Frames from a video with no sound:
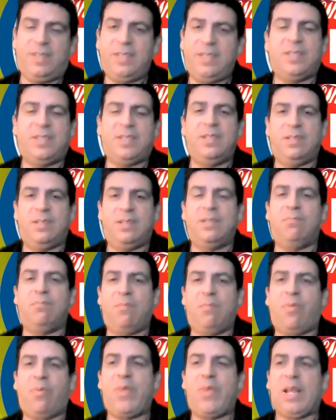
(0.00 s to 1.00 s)
just
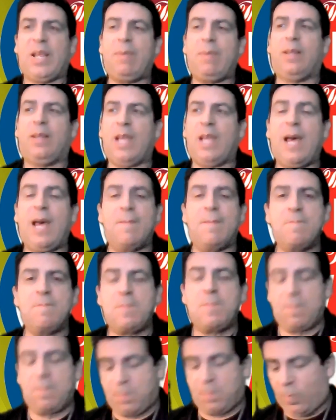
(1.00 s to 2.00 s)
think about that.
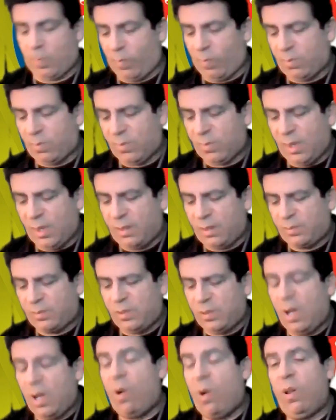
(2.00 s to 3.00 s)

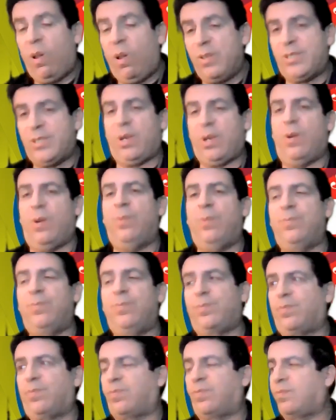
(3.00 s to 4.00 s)
Also,
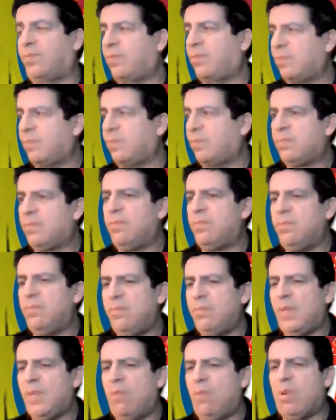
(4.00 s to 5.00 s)

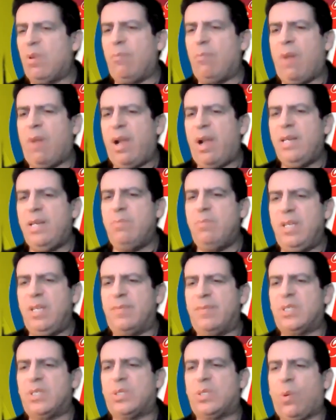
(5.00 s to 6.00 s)
reminded
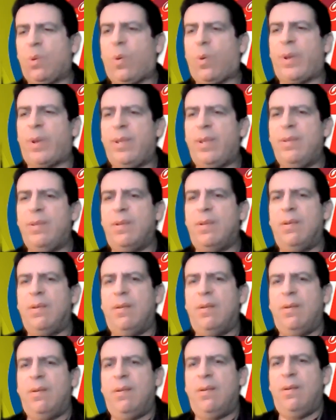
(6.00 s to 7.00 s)
me of a story
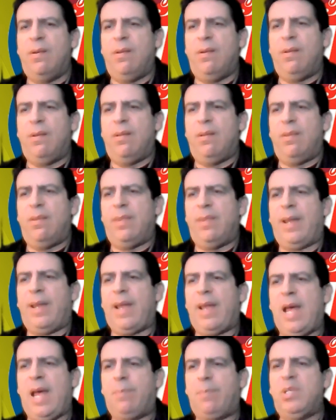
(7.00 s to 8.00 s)

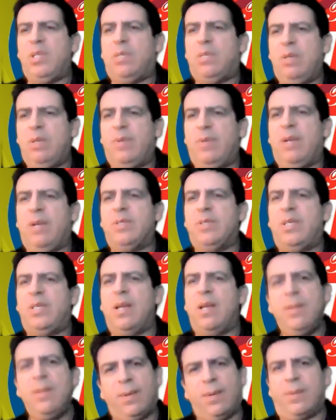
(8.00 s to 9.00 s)
that happened to me when I was
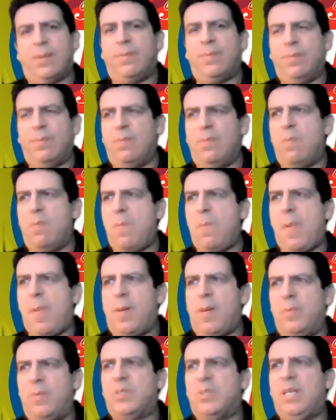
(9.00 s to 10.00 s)
younger.
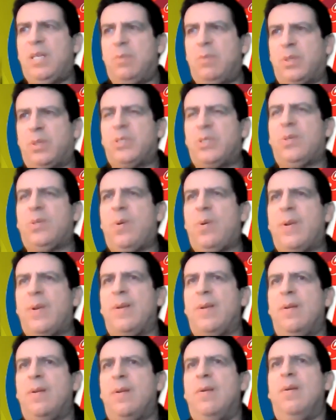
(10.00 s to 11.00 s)
Similar
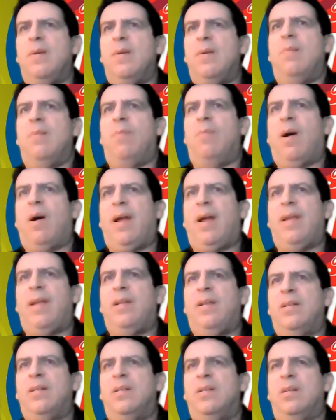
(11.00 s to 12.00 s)
story.
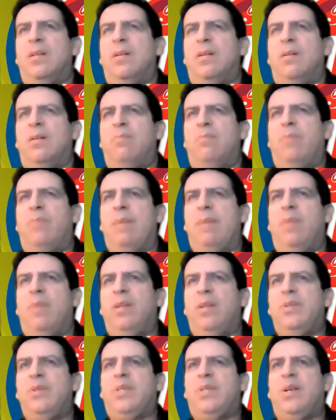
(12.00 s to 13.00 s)
My my
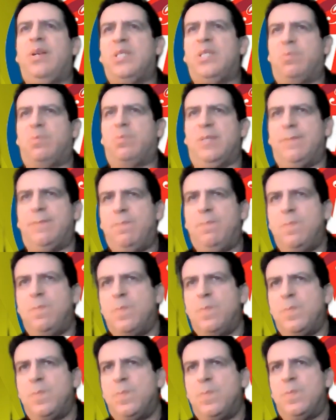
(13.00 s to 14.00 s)
mother's husband
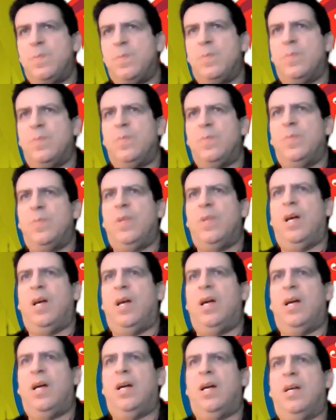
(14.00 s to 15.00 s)

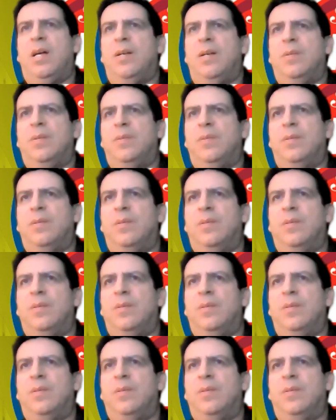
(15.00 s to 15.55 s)
uh,